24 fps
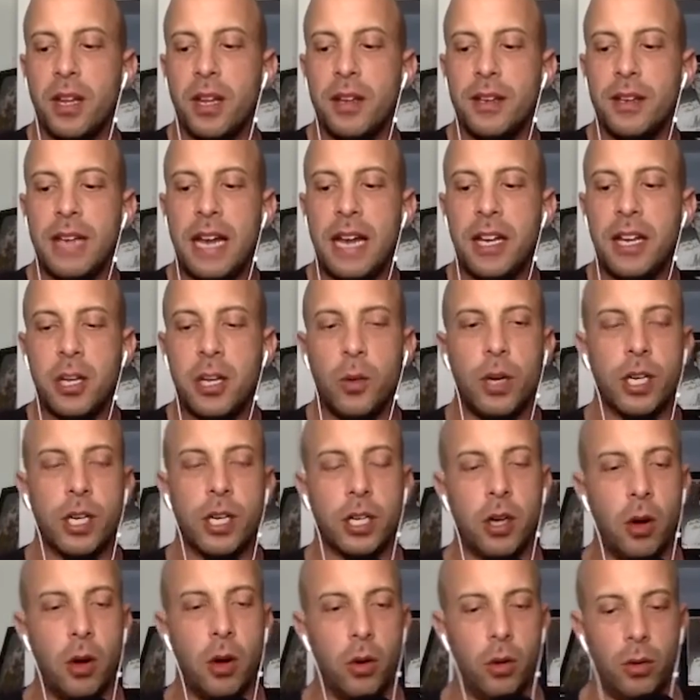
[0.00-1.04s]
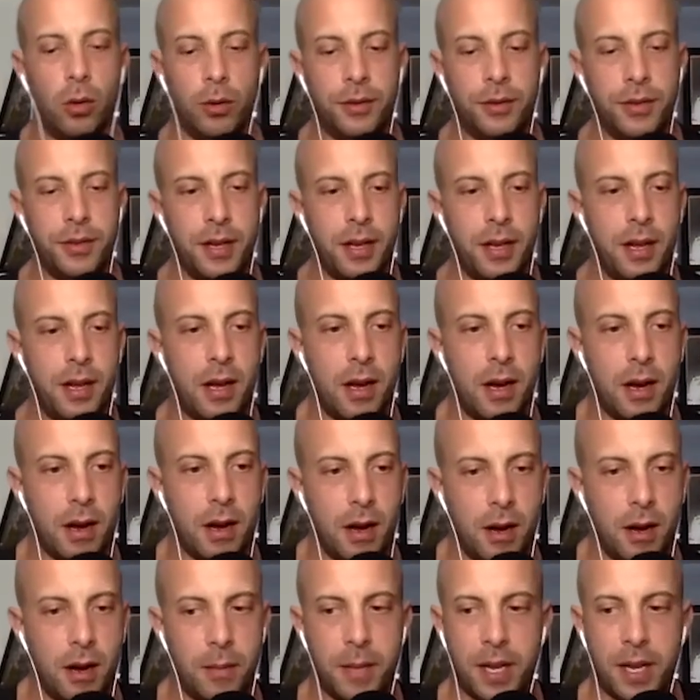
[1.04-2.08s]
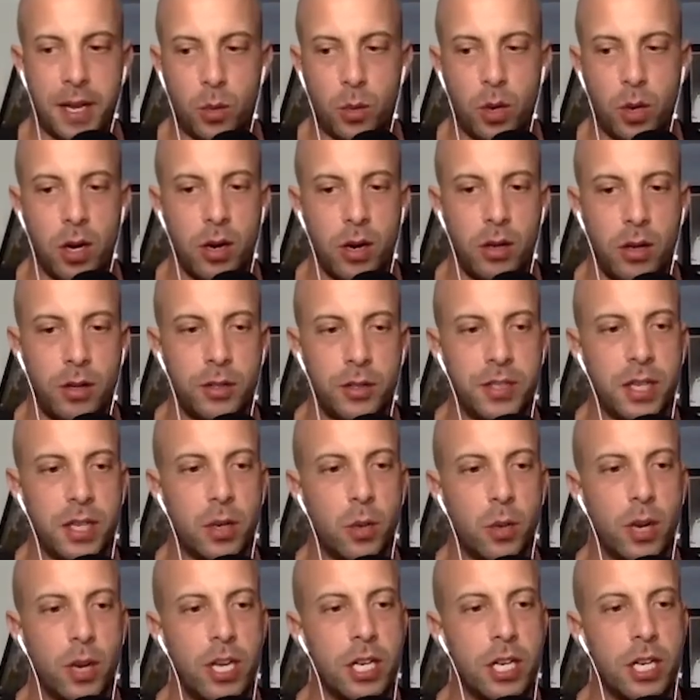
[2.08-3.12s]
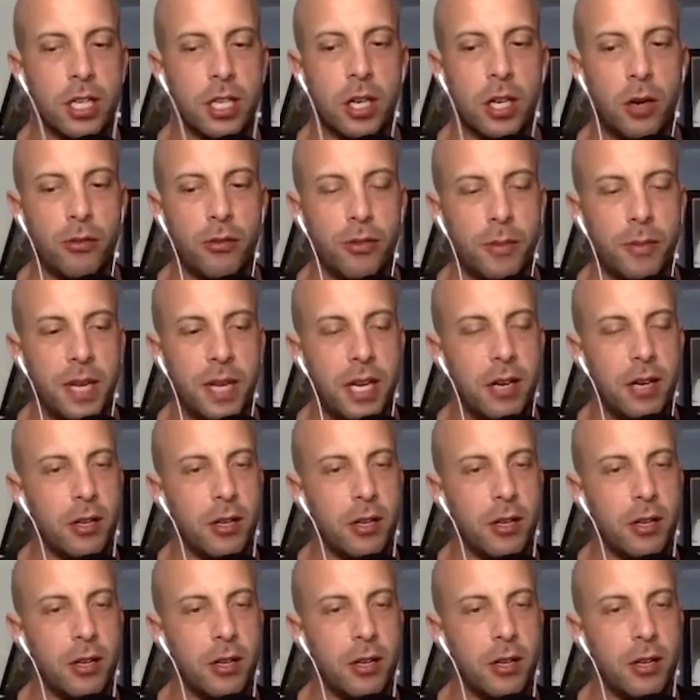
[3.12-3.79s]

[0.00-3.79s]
now that you won a gold um, in the world, it's like where are you going to go from here?